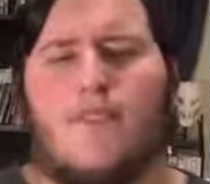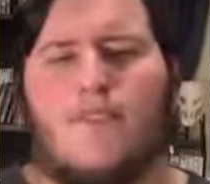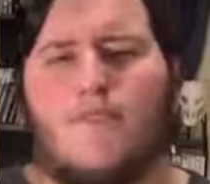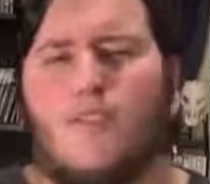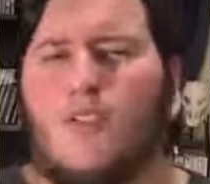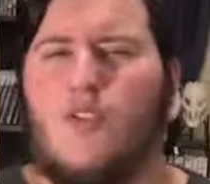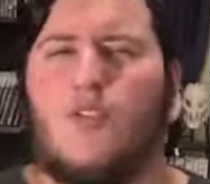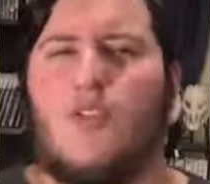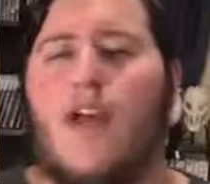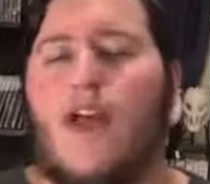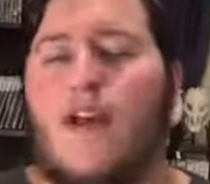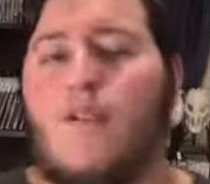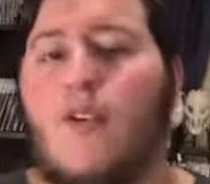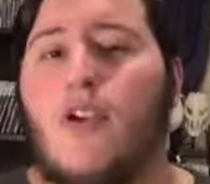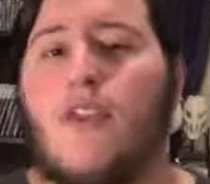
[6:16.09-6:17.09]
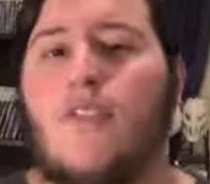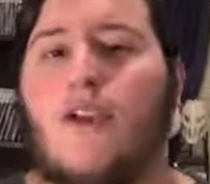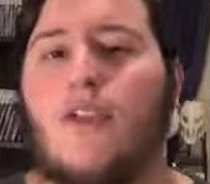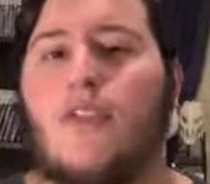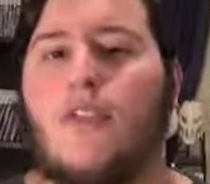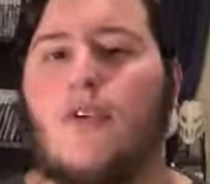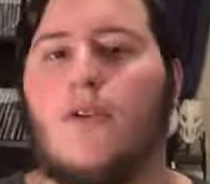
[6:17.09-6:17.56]
Screw that. I'm going to give it
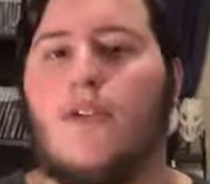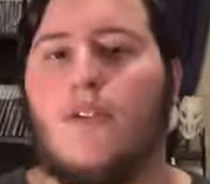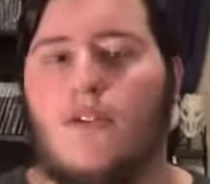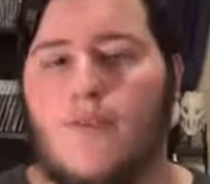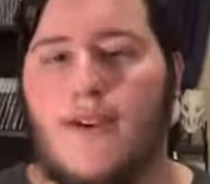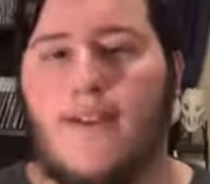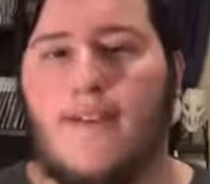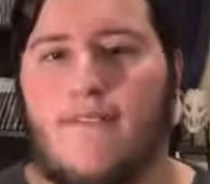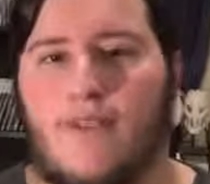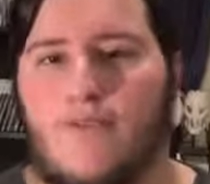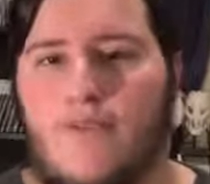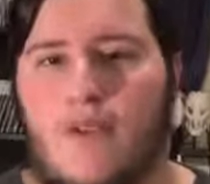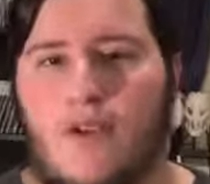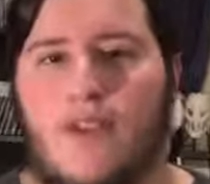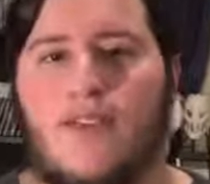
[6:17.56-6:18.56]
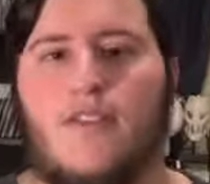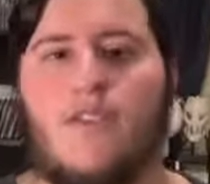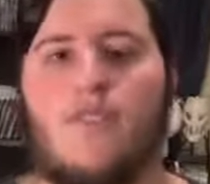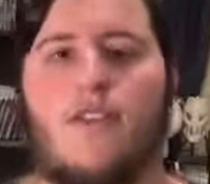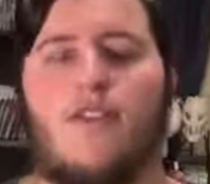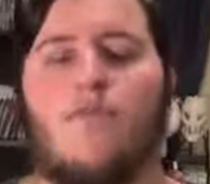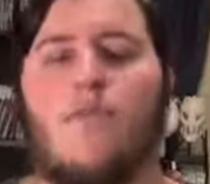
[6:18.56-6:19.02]
a 33 out of 40. The
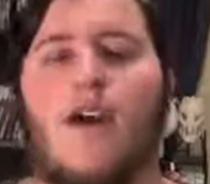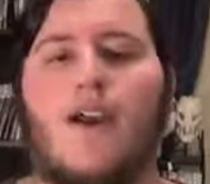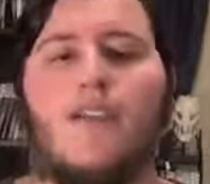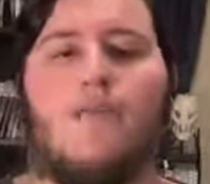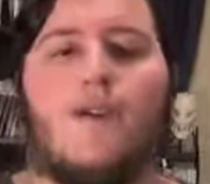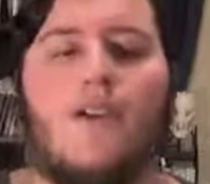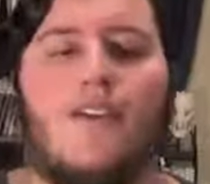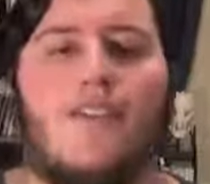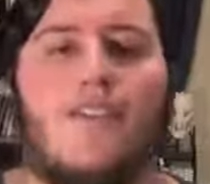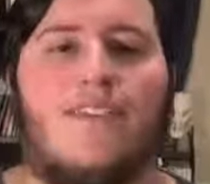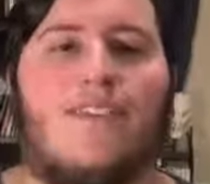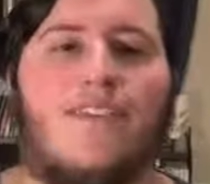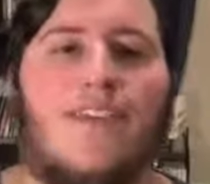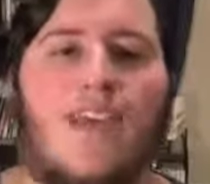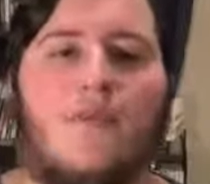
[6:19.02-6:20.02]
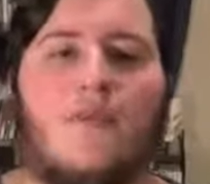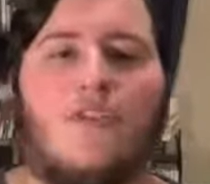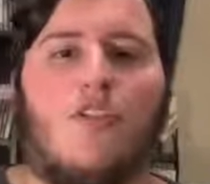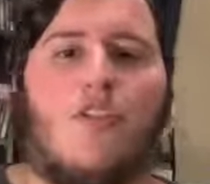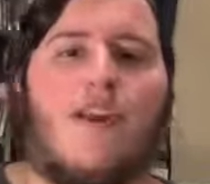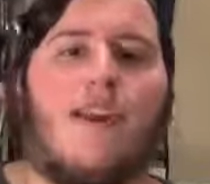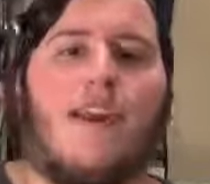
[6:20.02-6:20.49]
reason why is because it's the same
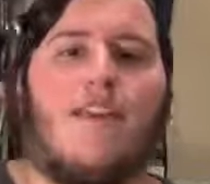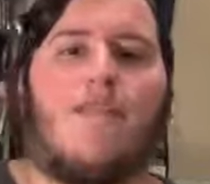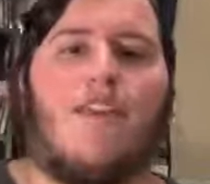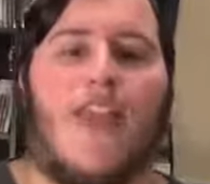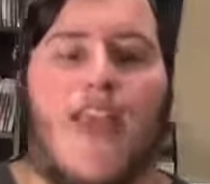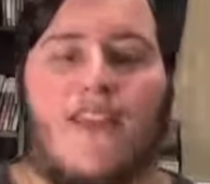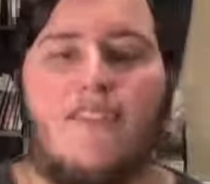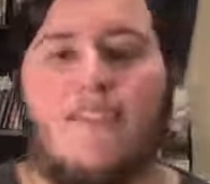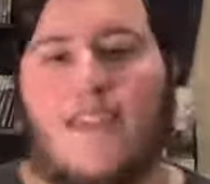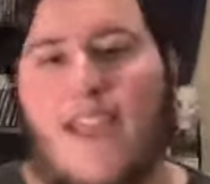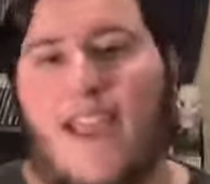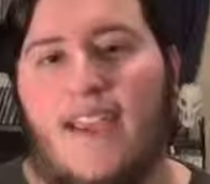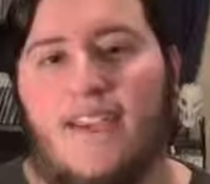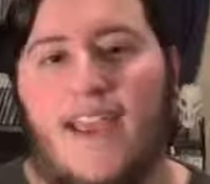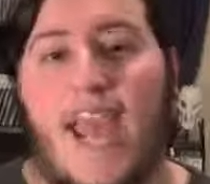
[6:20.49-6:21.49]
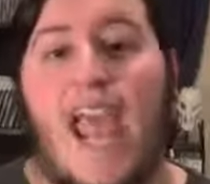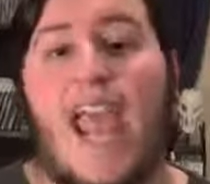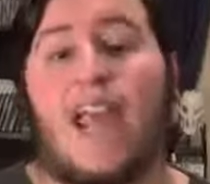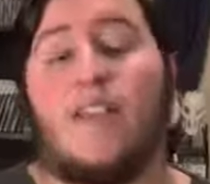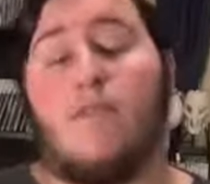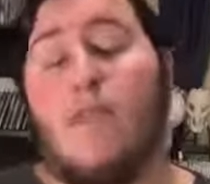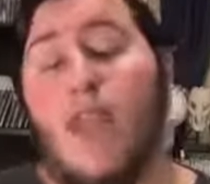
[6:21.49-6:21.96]
score I gave Last Stand,
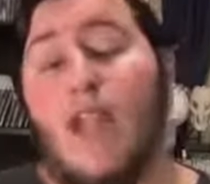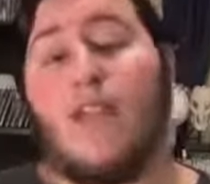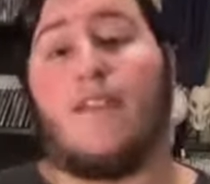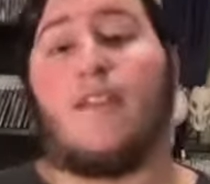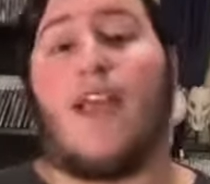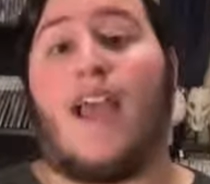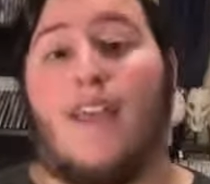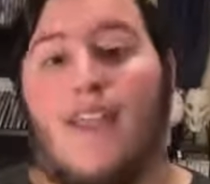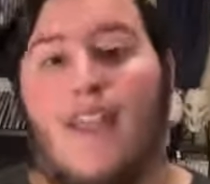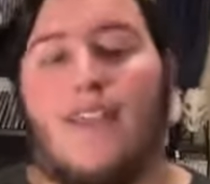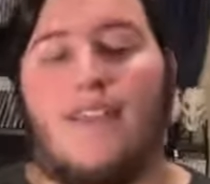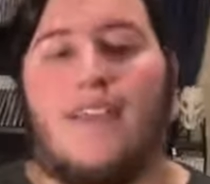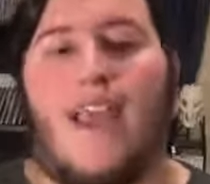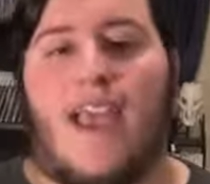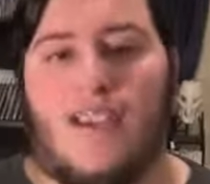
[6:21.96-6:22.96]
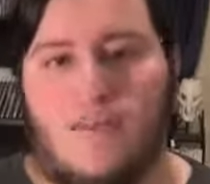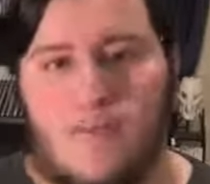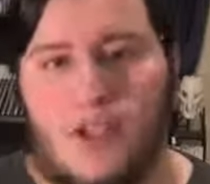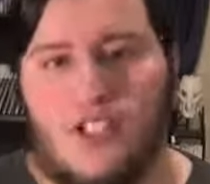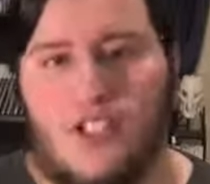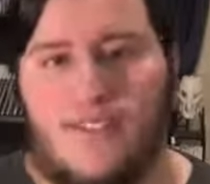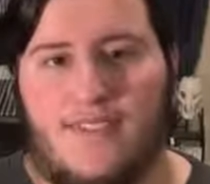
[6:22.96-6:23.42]
and to be honest, I liked it as
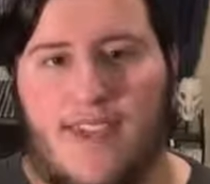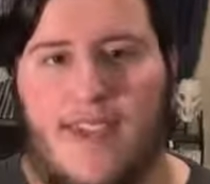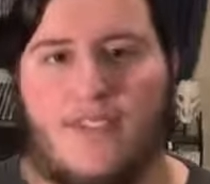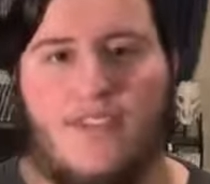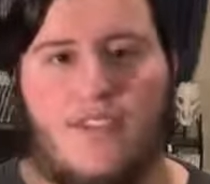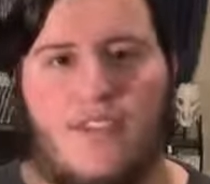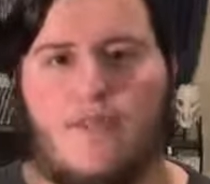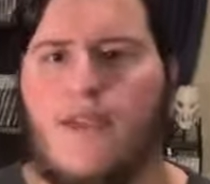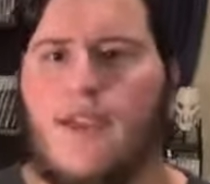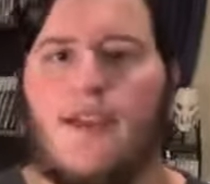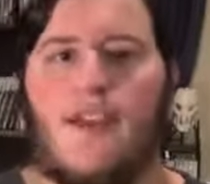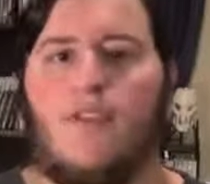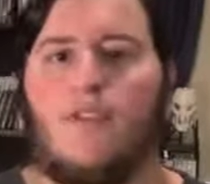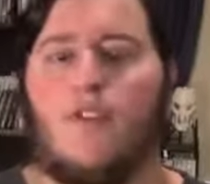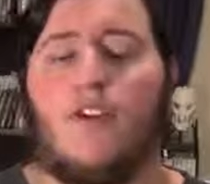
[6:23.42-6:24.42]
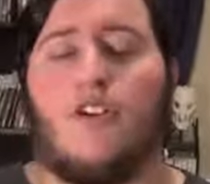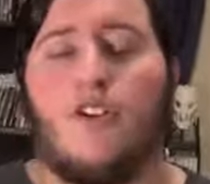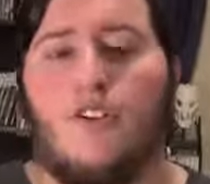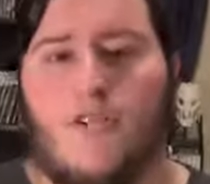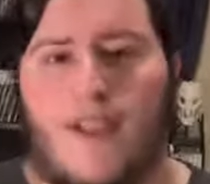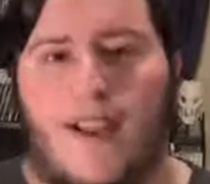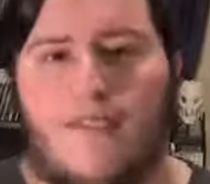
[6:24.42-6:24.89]
much as that. So there you go.
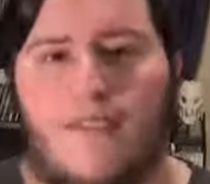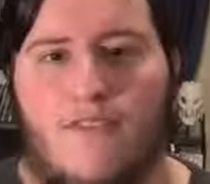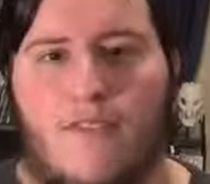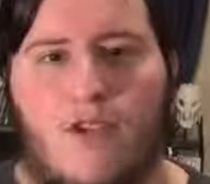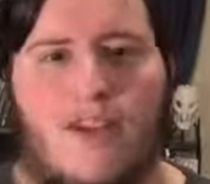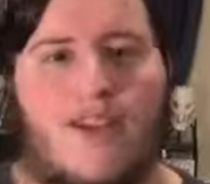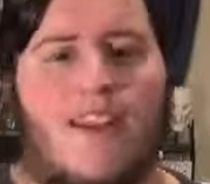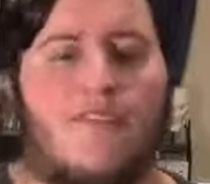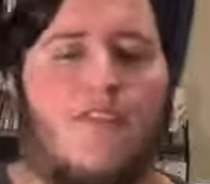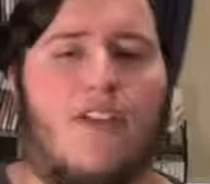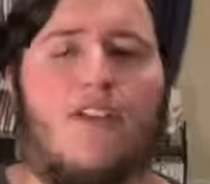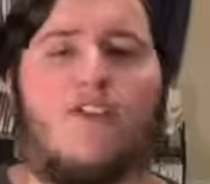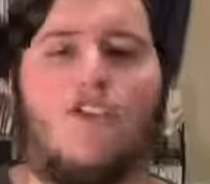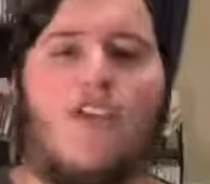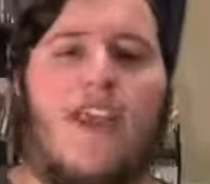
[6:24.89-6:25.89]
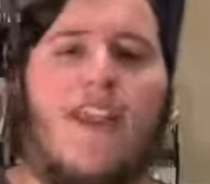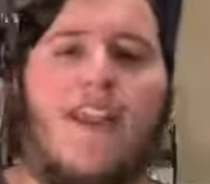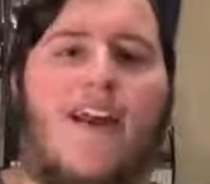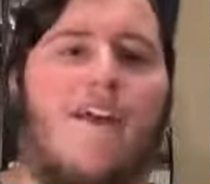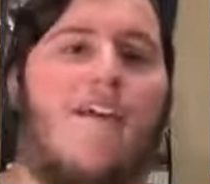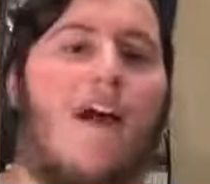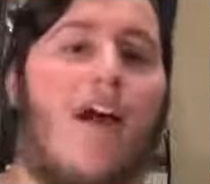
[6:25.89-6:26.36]
33 out of 40. Definitely go check it
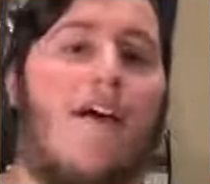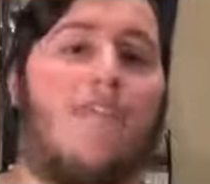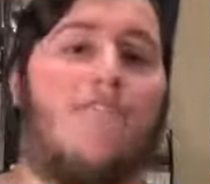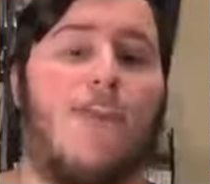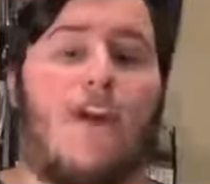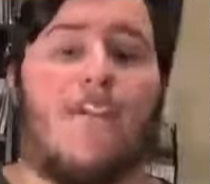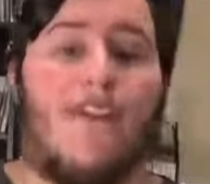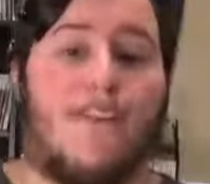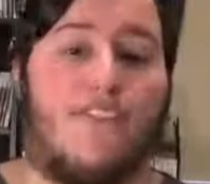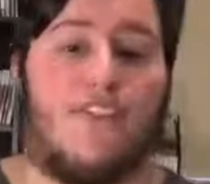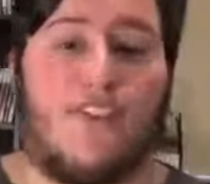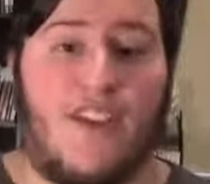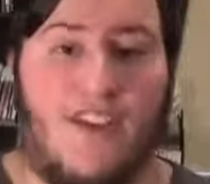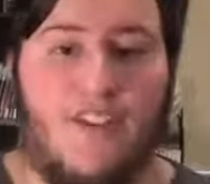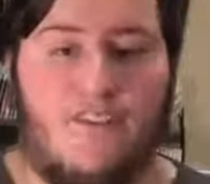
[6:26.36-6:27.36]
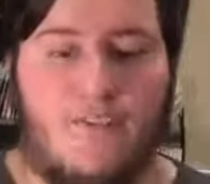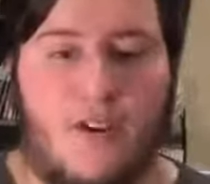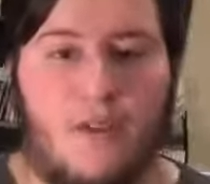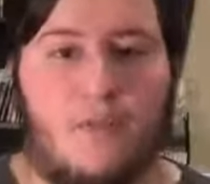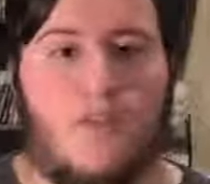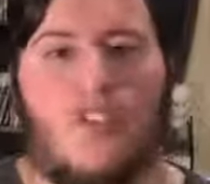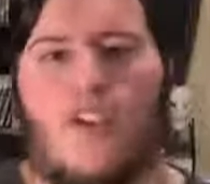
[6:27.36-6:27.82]
out. Very entertaining
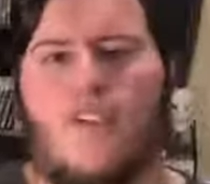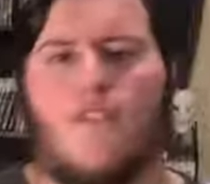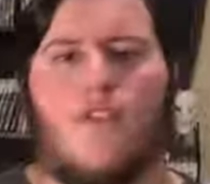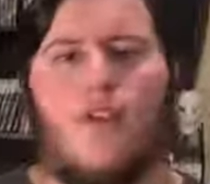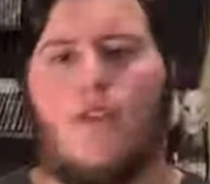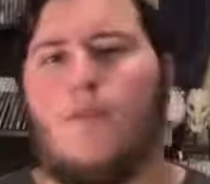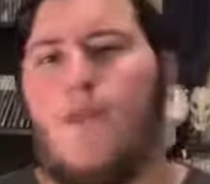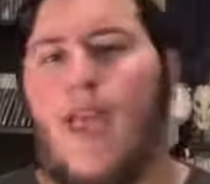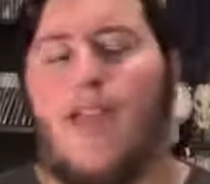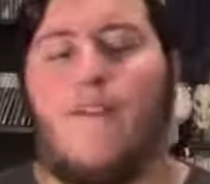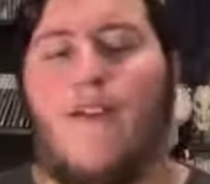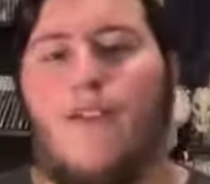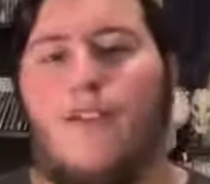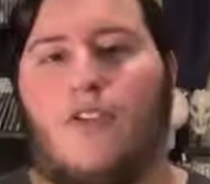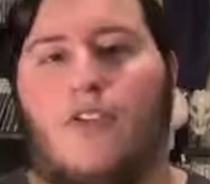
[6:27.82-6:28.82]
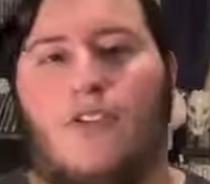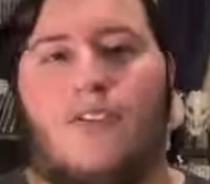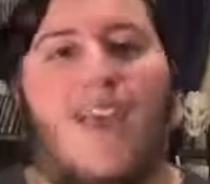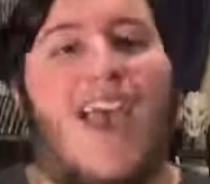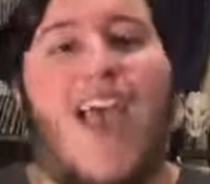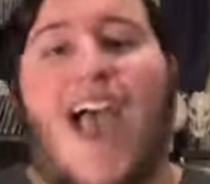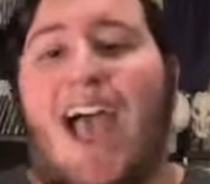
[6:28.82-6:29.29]
film. Sorry for all the background noise.
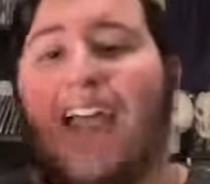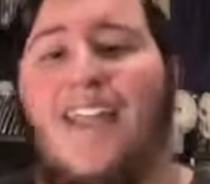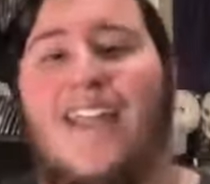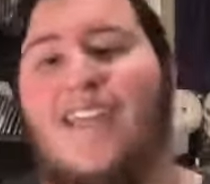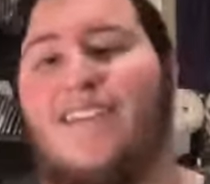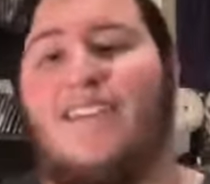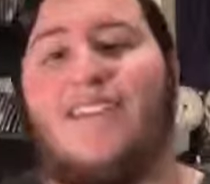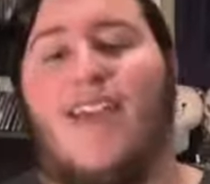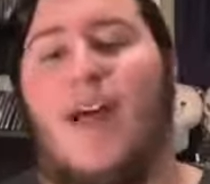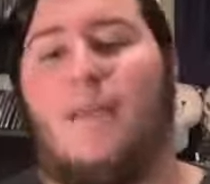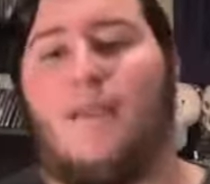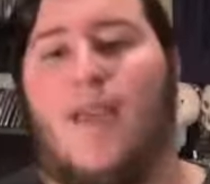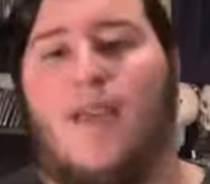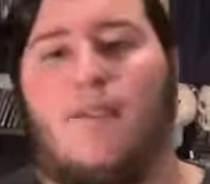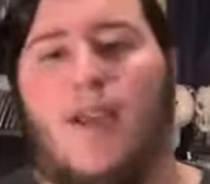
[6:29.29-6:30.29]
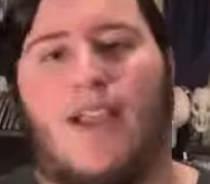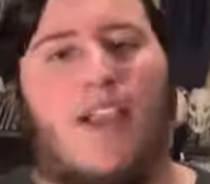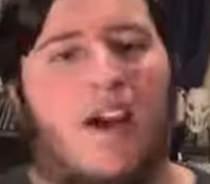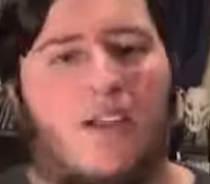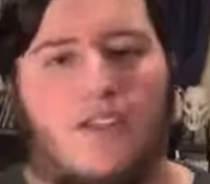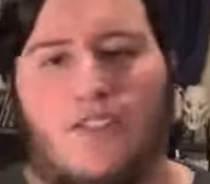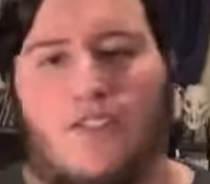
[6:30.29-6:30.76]
I can't stop that. My
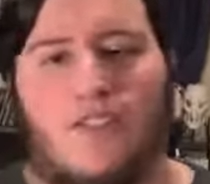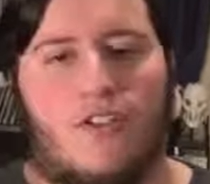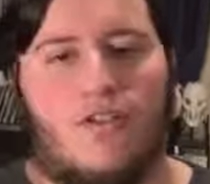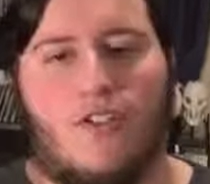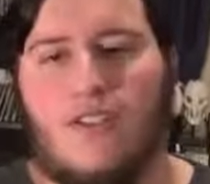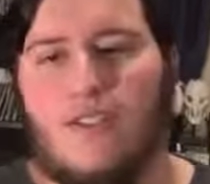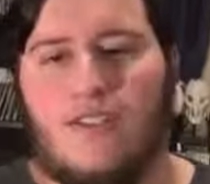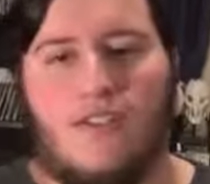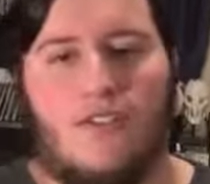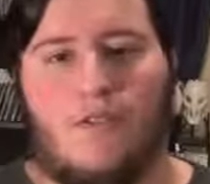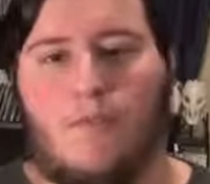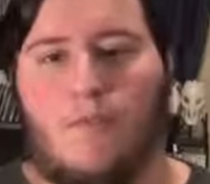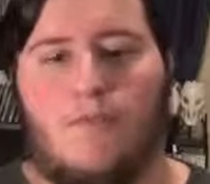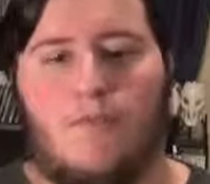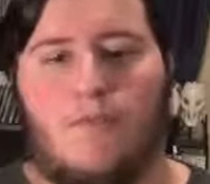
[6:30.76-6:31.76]
cousin's over. He's a little